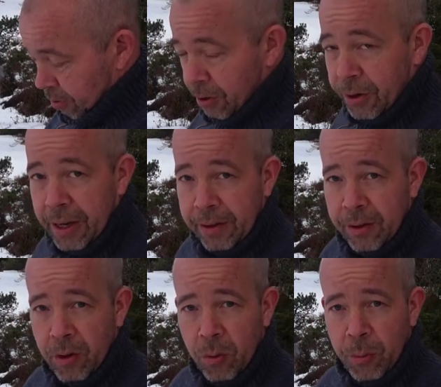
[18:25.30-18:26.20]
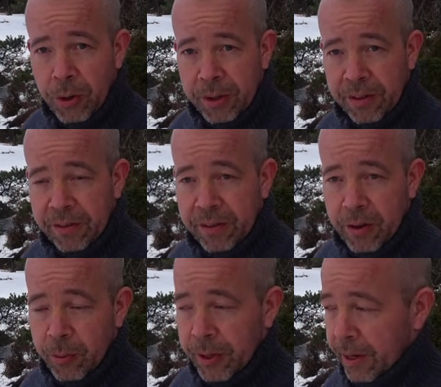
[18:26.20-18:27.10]
heard that the home point is
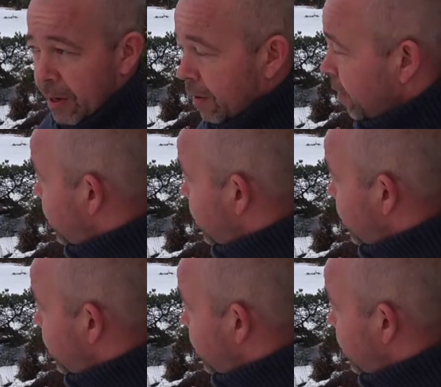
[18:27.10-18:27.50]
updated.